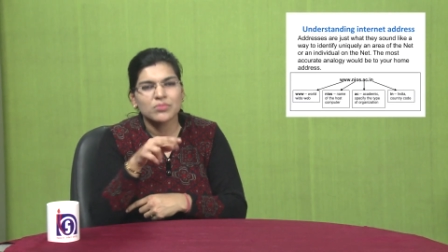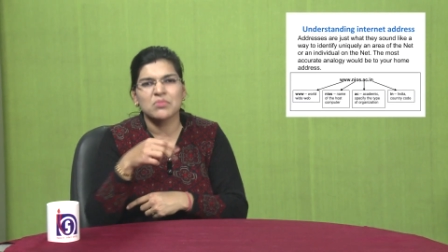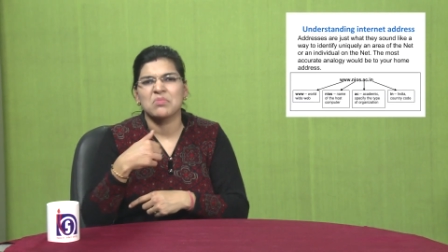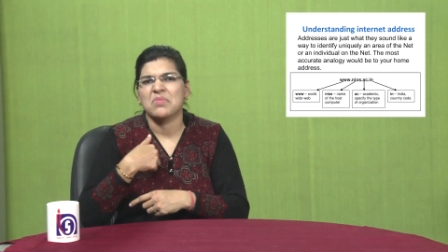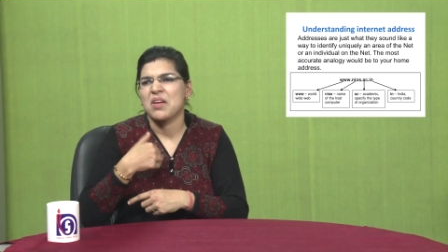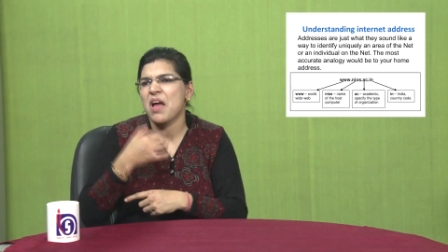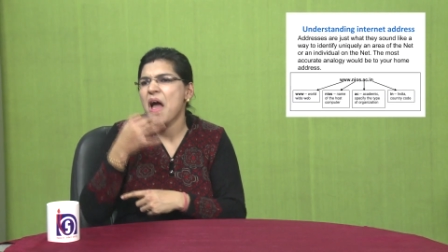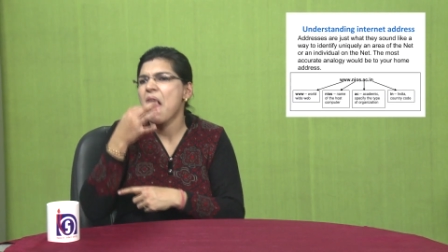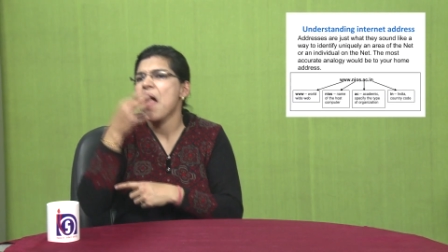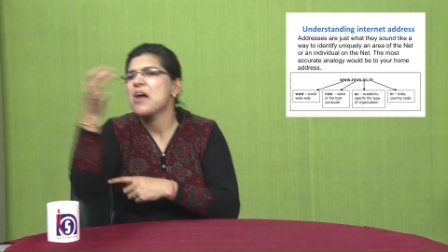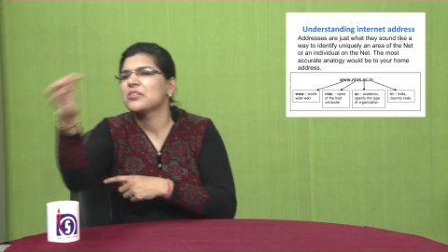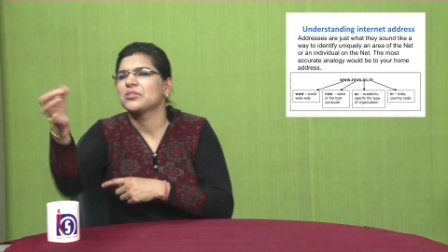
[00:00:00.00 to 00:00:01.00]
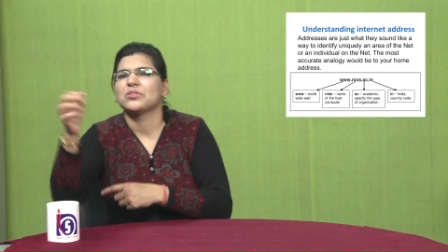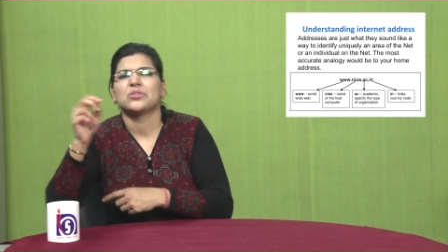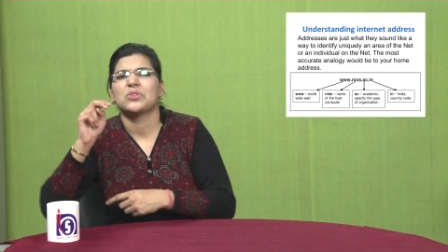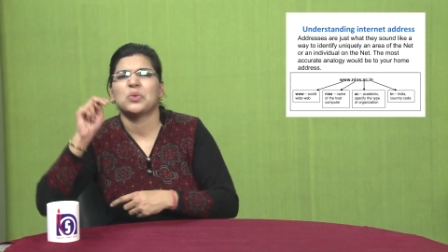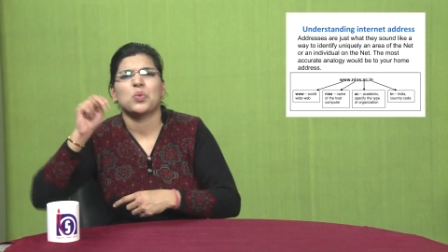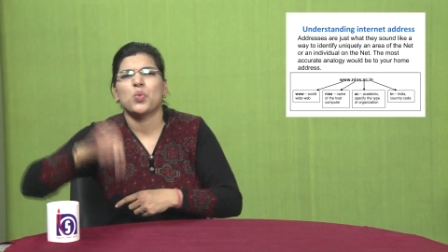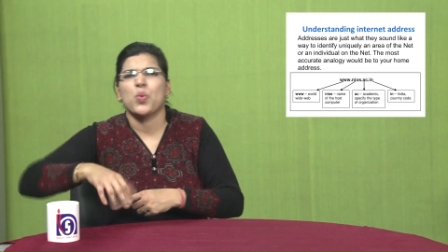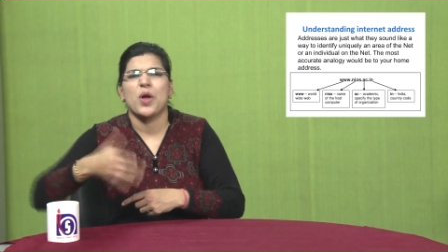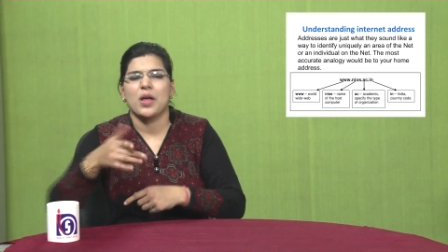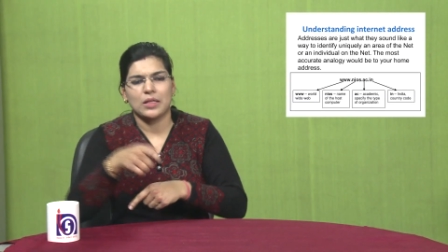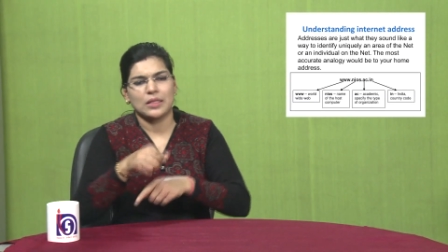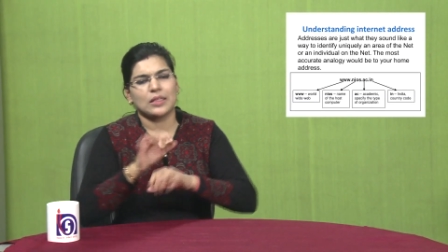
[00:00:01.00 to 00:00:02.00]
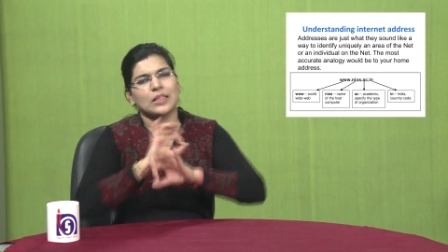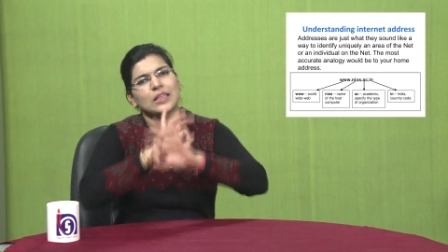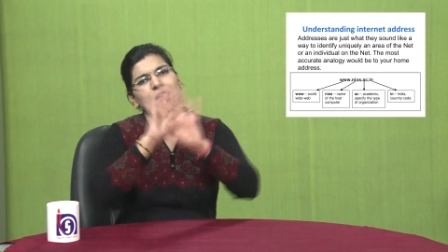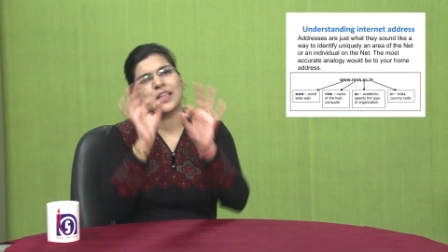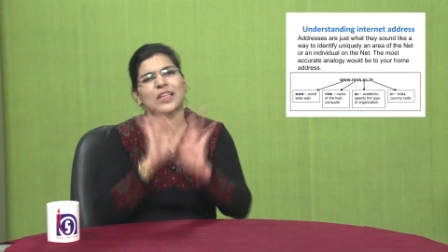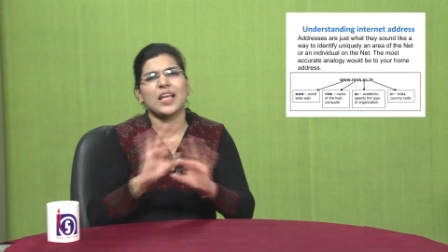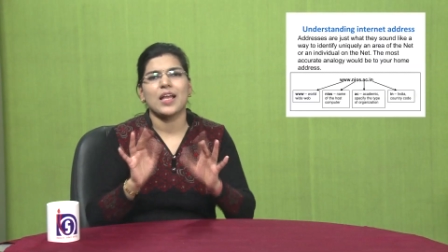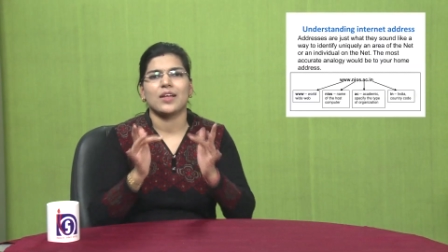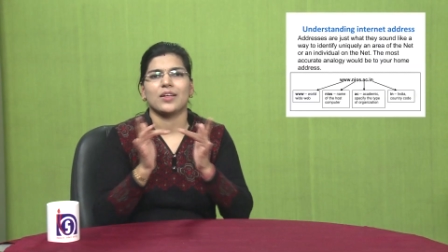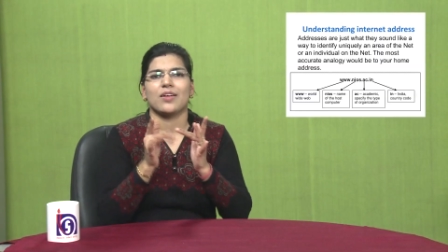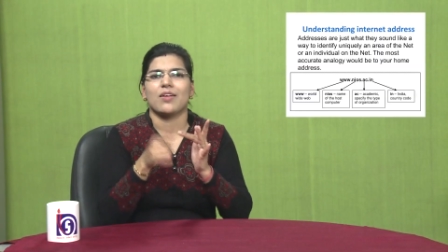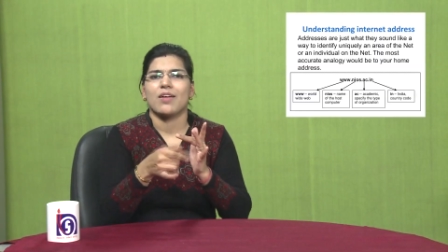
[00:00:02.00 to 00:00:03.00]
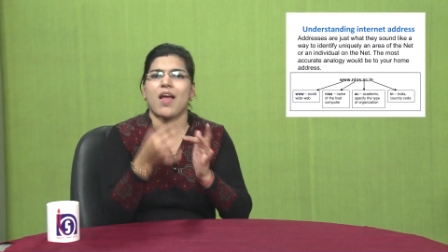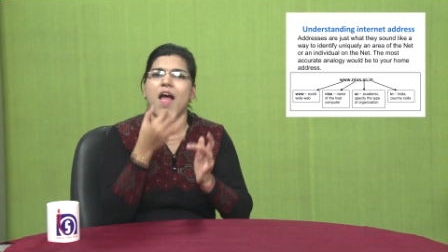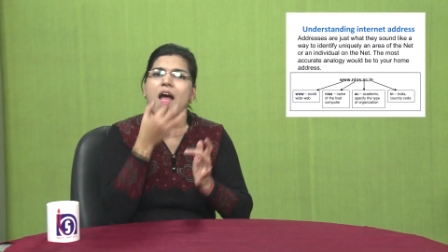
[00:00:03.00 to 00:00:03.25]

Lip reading: NIOS is the name of the host computer.